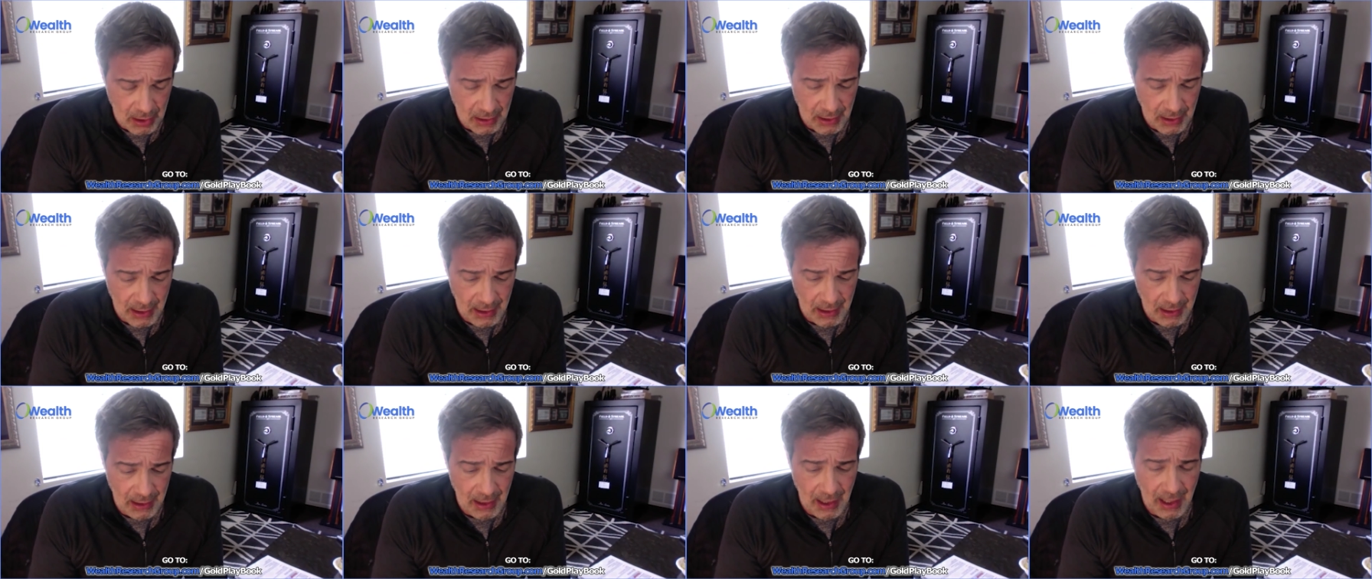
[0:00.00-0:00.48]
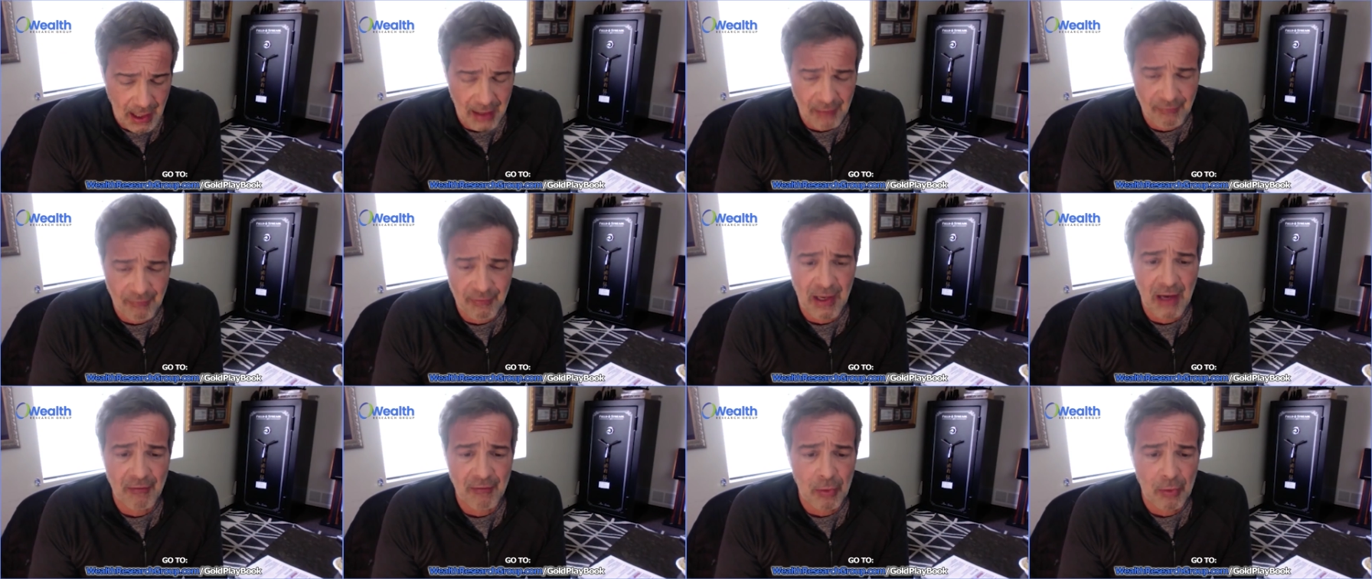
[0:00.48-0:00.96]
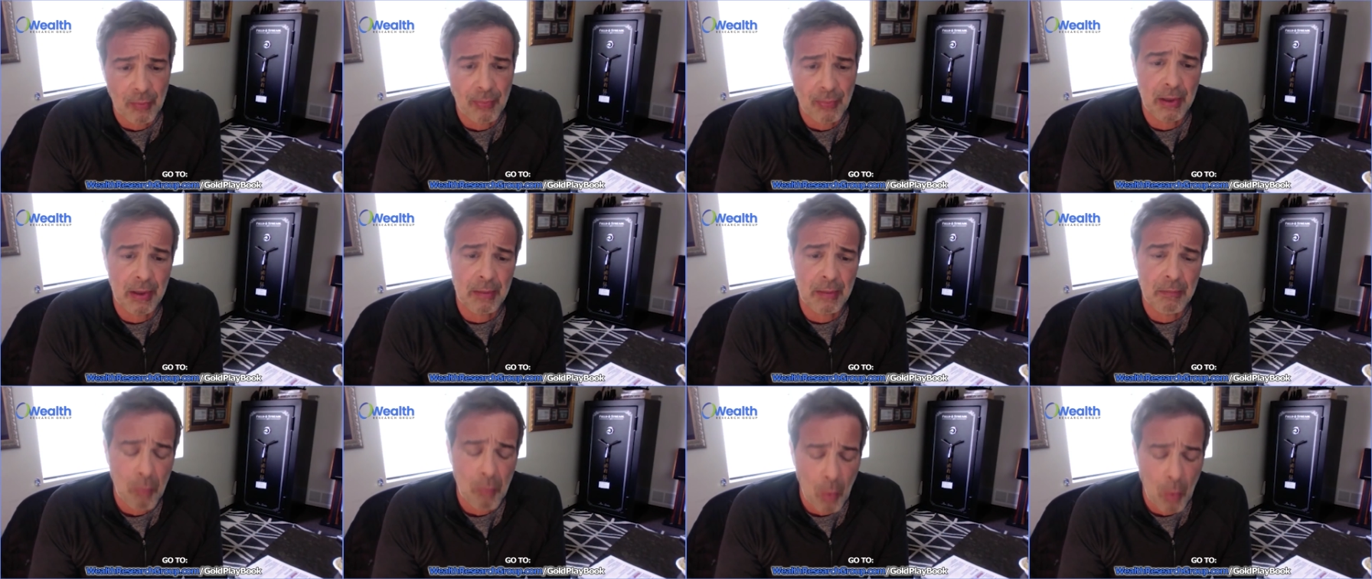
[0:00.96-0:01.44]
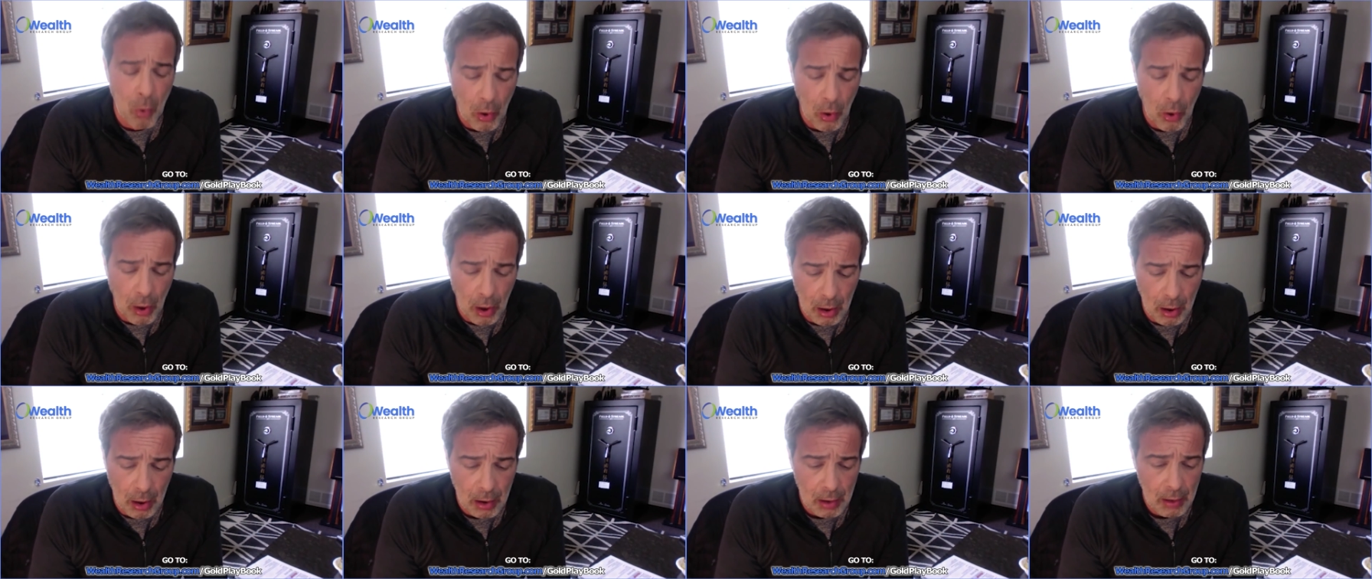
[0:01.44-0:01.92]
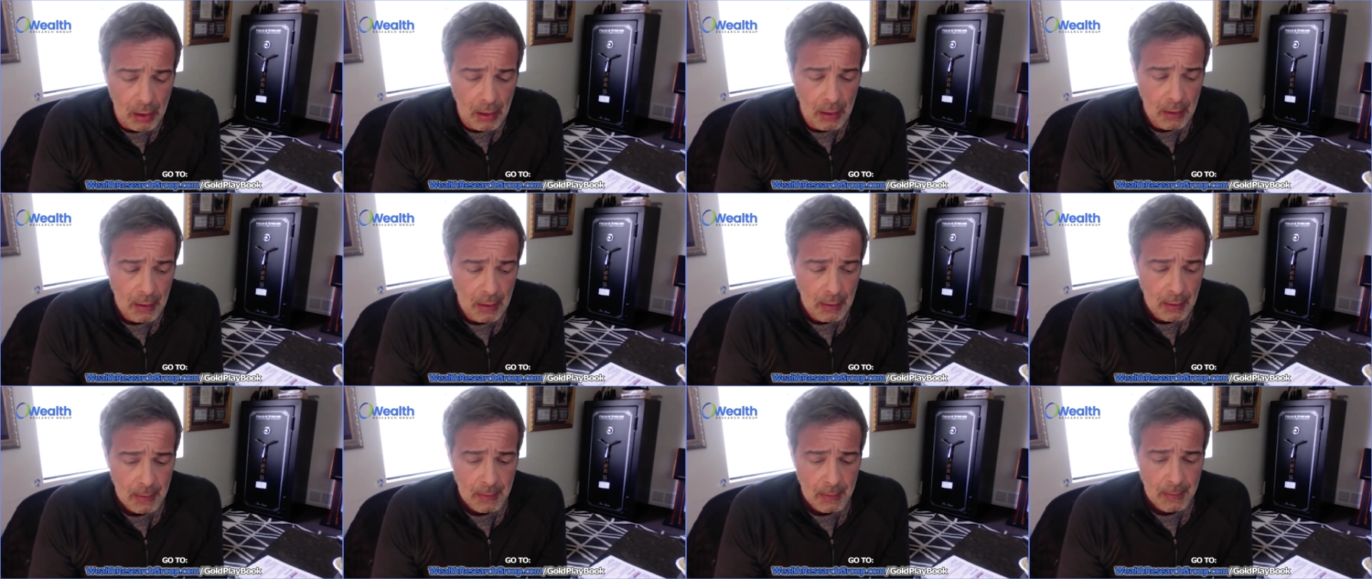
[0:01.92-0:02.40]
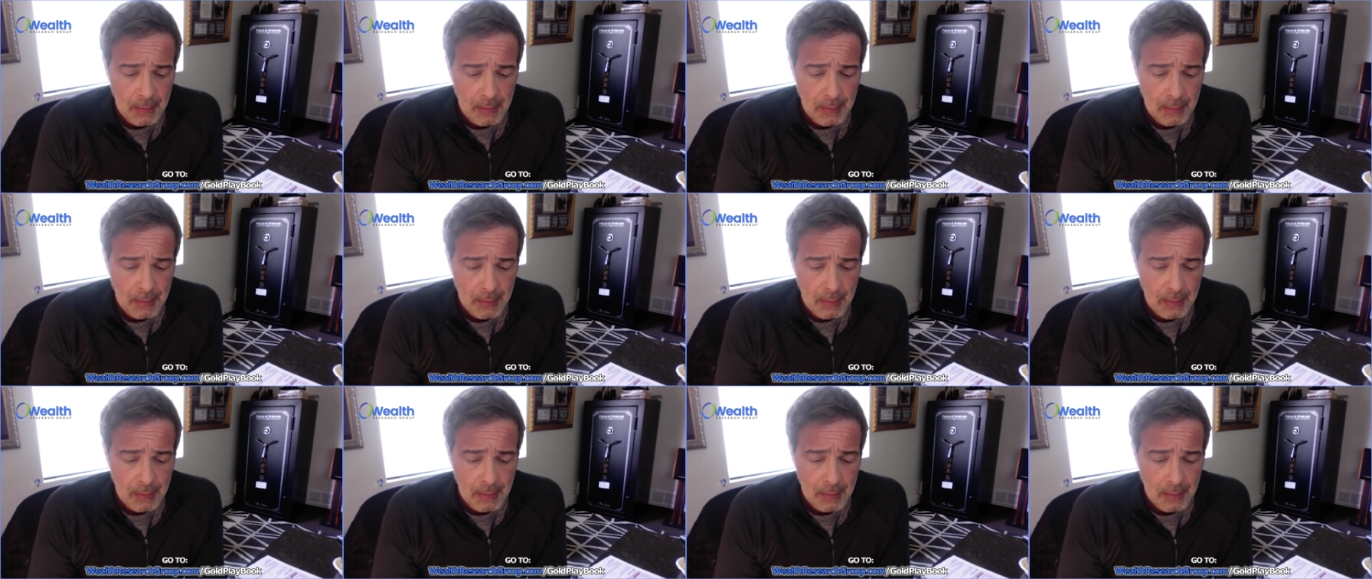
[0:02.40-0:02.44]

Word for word: Lior, and I have never been more